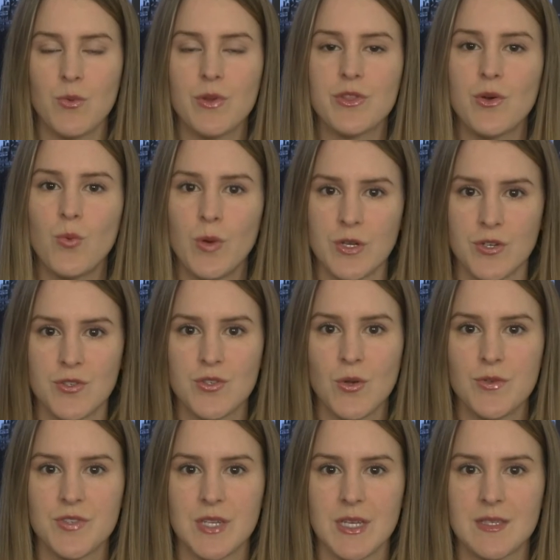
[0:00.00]
with the winter
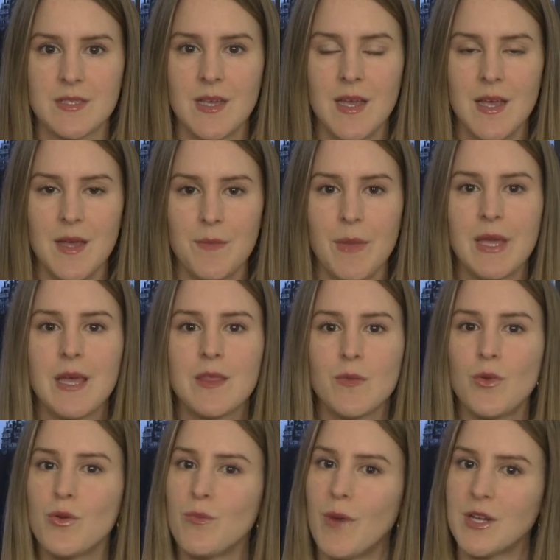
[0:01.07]
solstice, making the
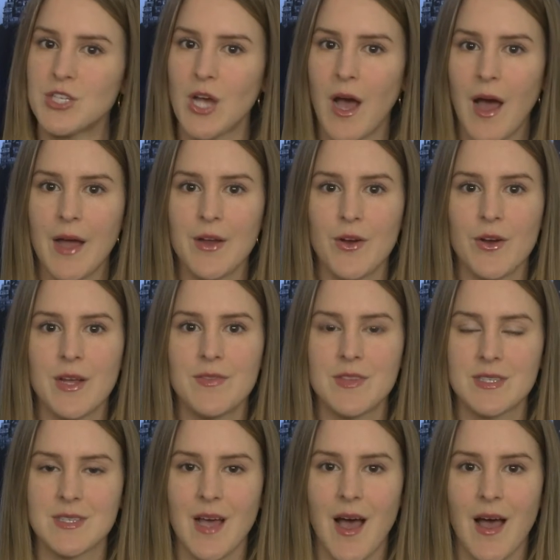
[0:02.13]
moon much higher in the
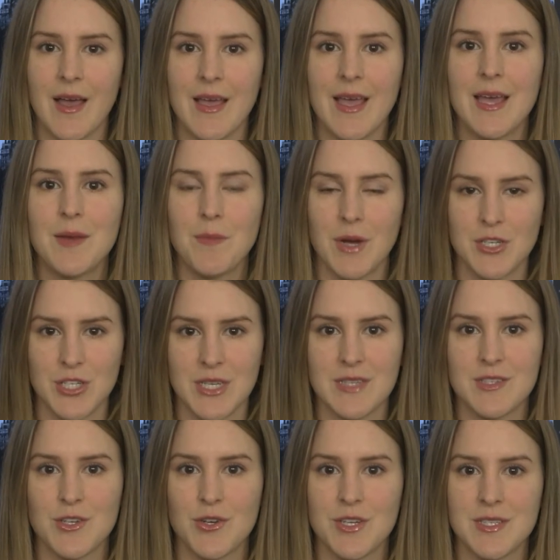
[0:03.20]
sky and much
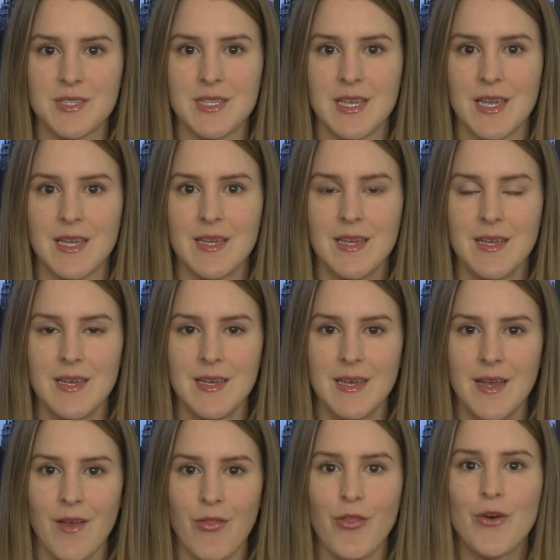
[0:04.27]
easier to see.
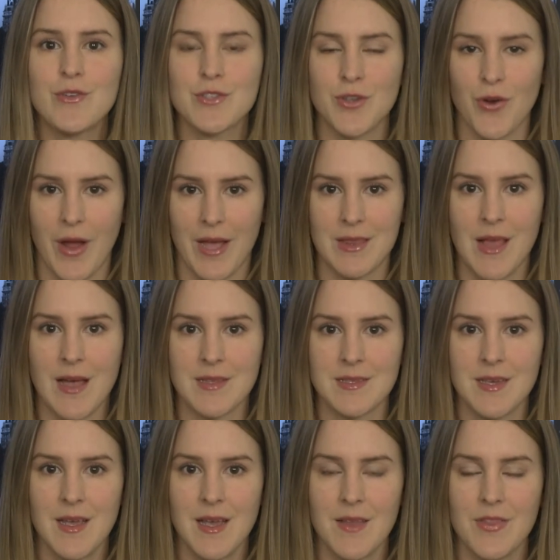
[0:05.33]
Those are your headlines.
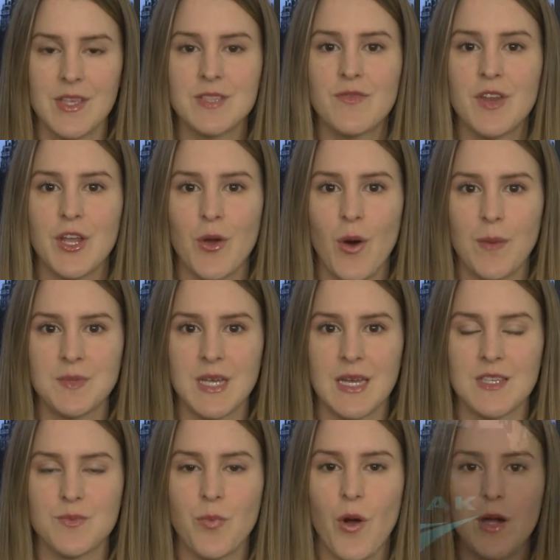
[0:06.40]
This video update
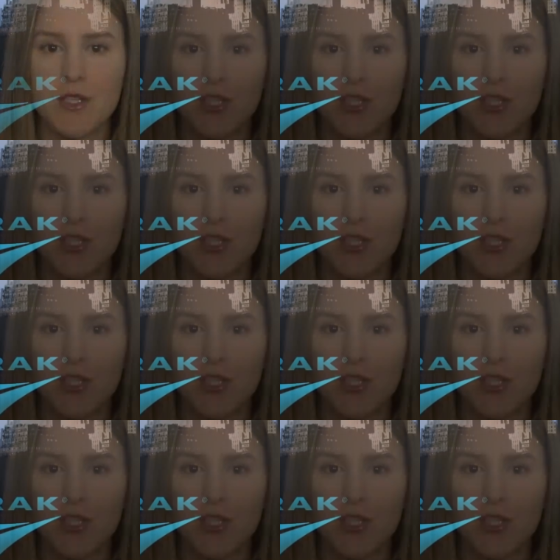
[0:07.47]
is brought